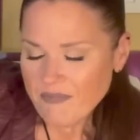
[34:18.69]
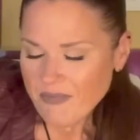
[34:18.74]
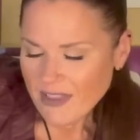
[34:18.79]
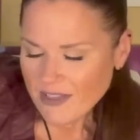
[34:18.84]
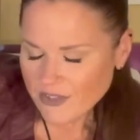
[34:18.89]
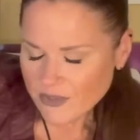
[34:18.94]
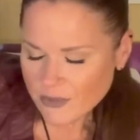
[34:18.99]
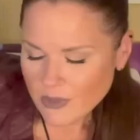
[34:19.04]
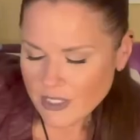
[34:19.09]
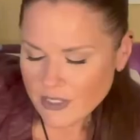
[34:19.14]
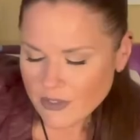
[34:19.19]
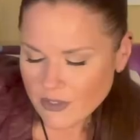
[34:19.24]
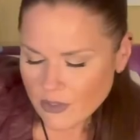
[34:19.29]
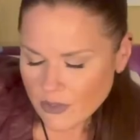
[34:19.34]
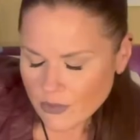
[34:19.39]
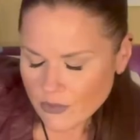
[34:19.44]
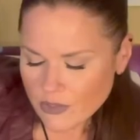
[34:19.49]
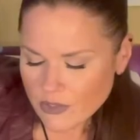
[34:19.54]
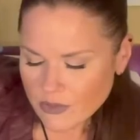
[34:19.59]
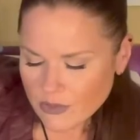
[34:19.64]
So I
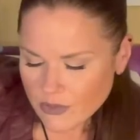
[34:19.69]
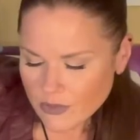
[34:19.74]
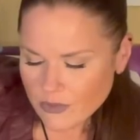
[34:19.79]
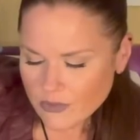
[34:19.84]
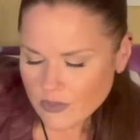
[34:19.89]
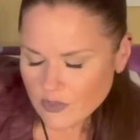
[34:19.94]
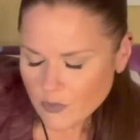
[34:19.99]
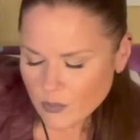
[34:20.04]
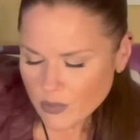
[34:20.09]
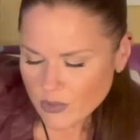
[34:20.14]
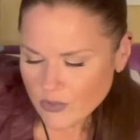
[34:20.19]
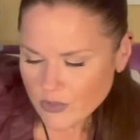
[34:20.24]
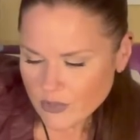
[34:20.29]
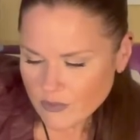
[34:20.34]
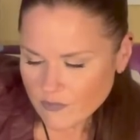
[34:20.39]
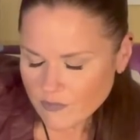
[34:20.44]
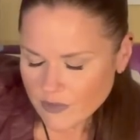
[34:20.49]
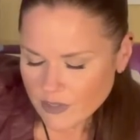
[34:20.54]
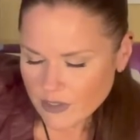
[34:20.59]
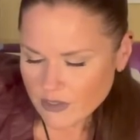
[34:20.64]
know you know this
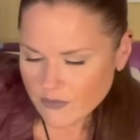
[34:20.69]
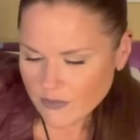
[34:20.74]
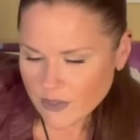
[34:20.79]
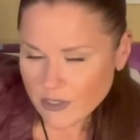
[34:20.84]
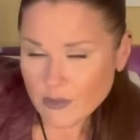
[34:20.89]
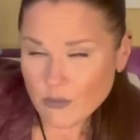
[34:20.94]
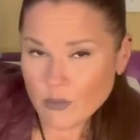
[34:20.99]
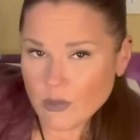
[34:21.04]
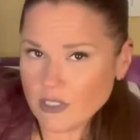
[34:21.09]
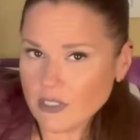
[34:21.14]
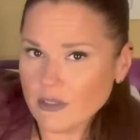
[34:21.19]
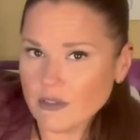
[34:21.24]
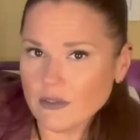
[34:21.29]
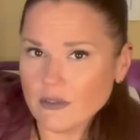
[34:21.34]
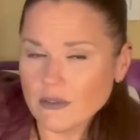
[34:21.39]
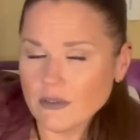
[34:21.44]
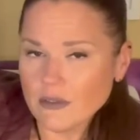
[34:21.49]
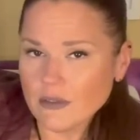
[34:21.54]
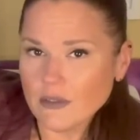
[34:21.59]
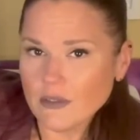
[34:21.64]
person very, very
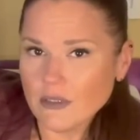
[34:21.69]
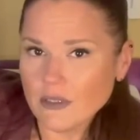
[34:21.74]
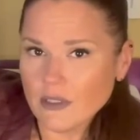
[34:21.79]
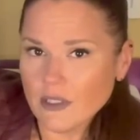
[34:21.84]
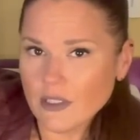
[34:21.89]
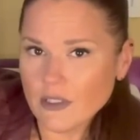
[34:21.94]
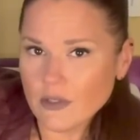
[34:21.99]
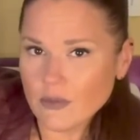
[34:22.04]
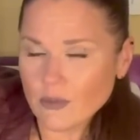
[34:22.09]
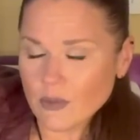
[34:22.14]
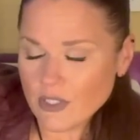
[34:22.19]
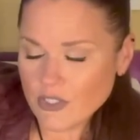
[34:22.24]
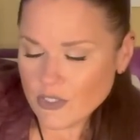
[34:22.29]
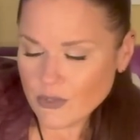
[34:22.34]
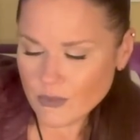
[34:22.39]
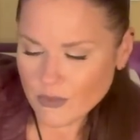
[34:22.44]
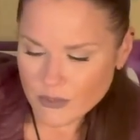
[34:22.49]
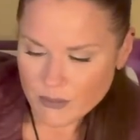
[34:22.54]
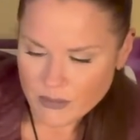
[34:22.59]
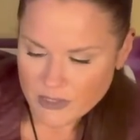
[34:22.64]
well. Otherwise,
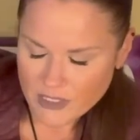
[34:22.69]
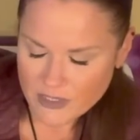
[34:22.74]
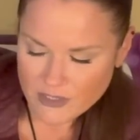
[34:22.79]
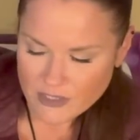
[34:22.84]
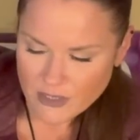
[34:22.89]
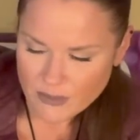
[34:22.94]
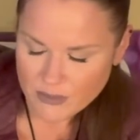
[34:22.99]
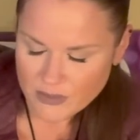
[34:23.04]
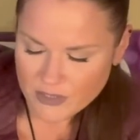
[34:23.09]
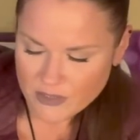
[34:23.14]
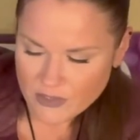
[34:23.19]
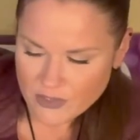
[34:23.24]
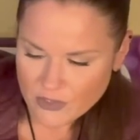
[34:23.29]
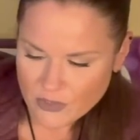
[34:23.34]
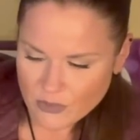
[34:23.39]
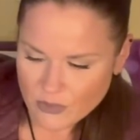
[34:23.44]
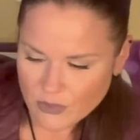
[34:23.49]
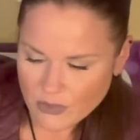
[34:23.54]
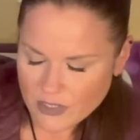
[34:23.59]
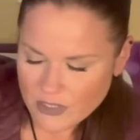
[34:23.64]
you wouldn't be accepting this
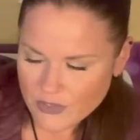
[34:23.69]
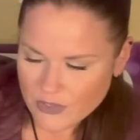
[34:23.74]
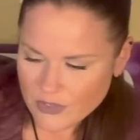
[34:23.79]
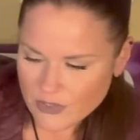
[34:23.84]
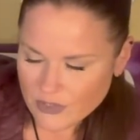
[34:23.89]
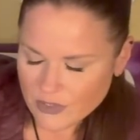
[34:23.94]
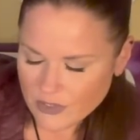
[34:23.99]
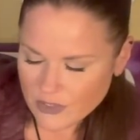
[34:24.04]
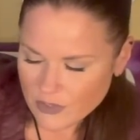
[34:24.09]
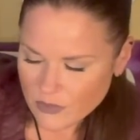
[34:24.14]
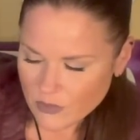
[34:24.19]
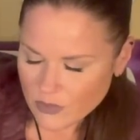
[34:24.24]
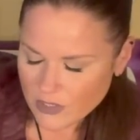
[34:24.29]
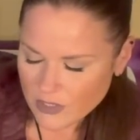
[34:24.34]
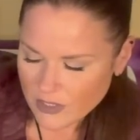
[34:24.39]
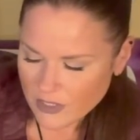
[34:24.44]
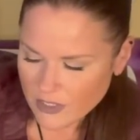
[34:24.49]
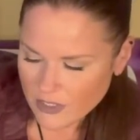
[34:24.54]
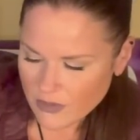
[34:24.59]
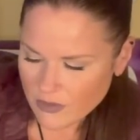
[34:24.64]
so graciously. You
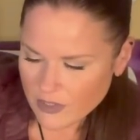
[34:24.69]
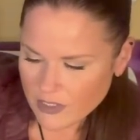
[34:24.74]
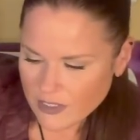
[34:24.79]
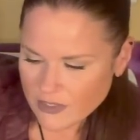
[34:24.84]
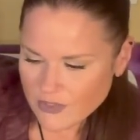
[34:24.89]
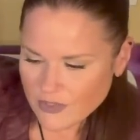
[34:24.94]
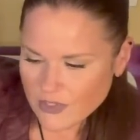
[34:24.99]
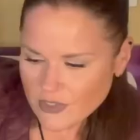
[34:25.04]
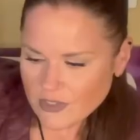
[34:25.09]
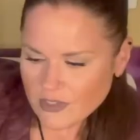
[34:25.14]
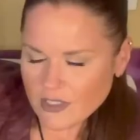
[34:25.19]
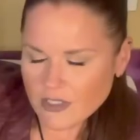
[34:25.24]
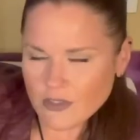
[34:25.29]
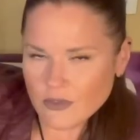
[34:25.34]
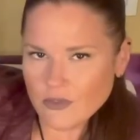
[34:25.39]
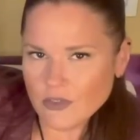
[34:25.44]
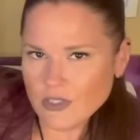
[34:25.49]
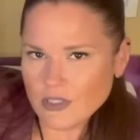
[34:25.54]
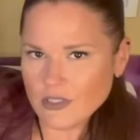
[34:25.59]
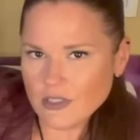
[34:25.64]
can hear it. It's just like
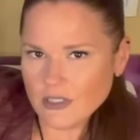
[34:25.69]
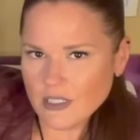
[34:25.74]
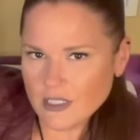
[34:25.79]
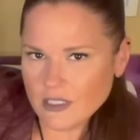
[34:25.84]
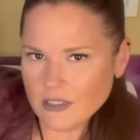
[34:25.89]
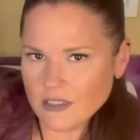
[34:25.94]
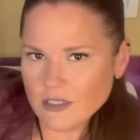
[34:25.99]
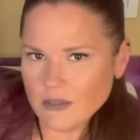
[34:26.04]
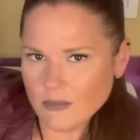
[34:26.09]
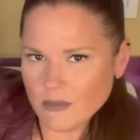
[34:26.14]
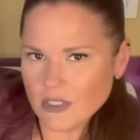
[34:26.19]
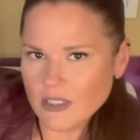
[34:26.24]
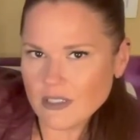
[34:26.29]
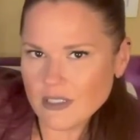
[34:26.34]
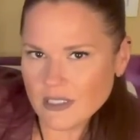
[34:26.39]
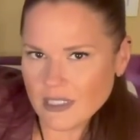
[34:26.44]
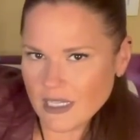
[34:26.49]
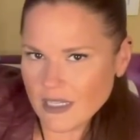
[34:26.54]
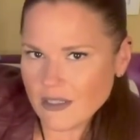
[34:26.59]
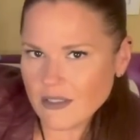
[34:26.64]
you just needed them to
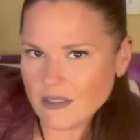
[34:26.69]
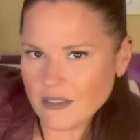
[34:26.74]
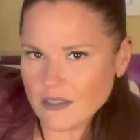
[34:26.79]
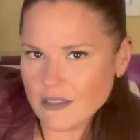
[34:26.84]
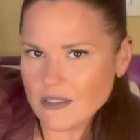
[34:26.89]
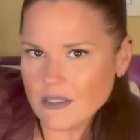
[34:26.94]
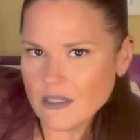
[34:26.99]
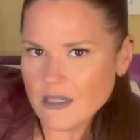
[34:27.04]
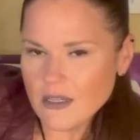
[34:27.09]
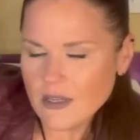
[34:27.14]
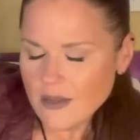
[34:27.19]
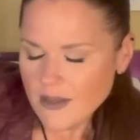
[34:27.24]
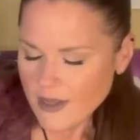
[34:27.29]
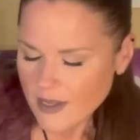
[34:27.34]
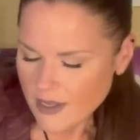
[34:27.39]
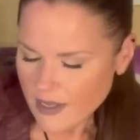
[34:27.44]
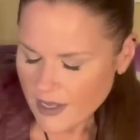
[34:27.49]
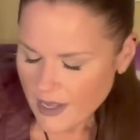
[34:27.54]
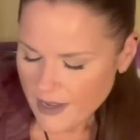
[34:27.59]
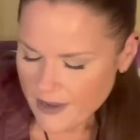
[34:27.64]
say this.
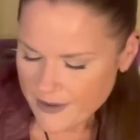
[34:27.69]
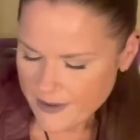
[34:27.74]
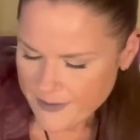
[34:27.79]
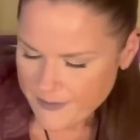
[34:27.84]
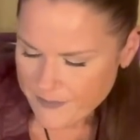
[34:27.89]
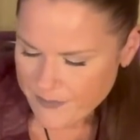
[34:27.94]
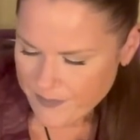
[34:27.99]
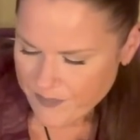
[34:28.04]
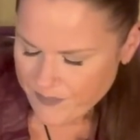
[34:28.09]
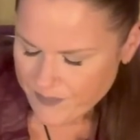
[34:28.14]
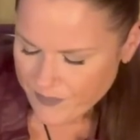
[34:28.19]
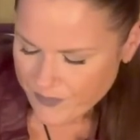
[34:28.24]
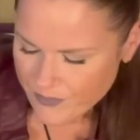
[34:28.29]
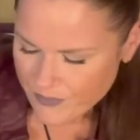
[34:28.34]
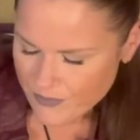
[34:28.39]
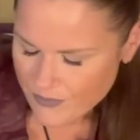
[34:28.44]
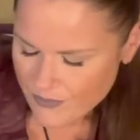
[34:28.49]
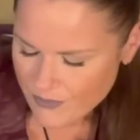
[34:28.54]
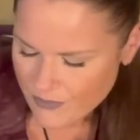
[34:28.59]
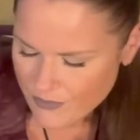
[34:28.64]

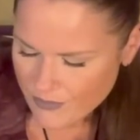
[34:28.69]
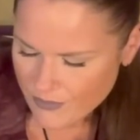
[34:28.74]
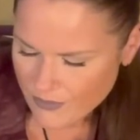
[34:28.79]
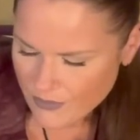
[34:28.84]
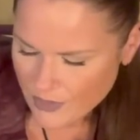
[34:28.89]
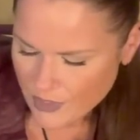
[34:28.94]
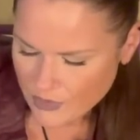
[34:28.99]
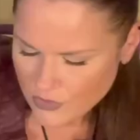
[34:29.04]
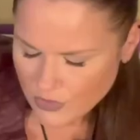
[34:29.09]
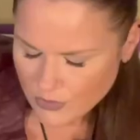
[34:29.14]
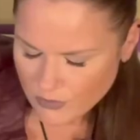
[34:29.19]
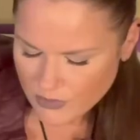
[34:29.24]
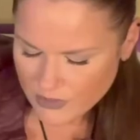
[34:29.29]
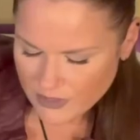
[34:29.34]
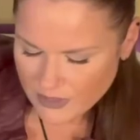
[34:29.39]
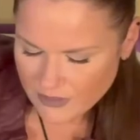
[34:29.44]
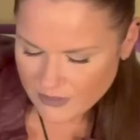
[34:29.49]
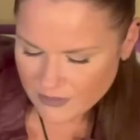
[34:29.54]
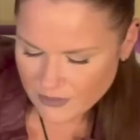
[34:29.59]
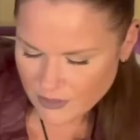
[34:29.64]
So what
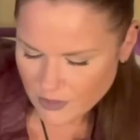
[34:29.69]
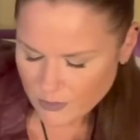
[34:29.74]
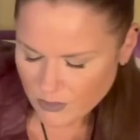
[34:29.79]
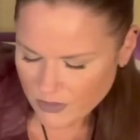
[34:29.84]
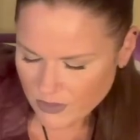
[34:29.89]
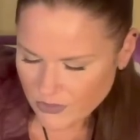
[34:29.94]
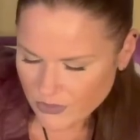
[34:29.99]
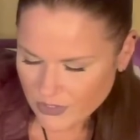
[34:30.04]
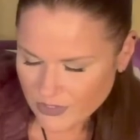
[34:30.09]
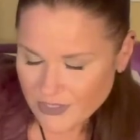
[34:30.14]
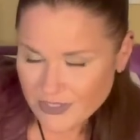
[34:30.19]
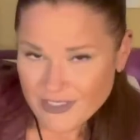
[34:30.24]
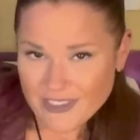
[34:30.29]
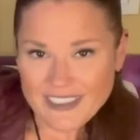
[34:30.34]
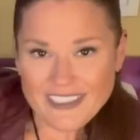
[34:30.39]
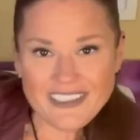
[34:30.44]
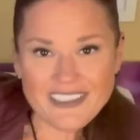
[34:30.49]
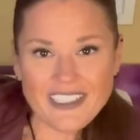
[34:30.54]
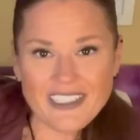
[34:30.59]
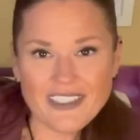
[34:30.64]
that little explosion is,
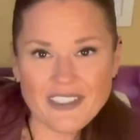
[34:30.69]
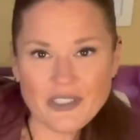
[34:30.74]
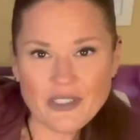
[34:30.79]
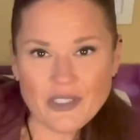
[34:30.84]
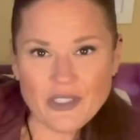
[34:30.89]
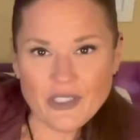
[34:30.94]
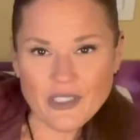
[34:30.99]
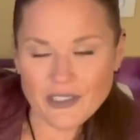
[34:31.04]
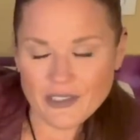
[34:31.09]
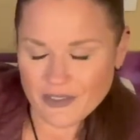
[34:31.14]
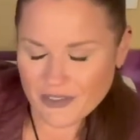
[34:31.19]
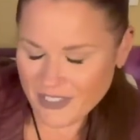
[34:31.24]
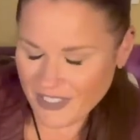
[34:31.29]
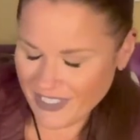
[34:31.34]
let's take a look.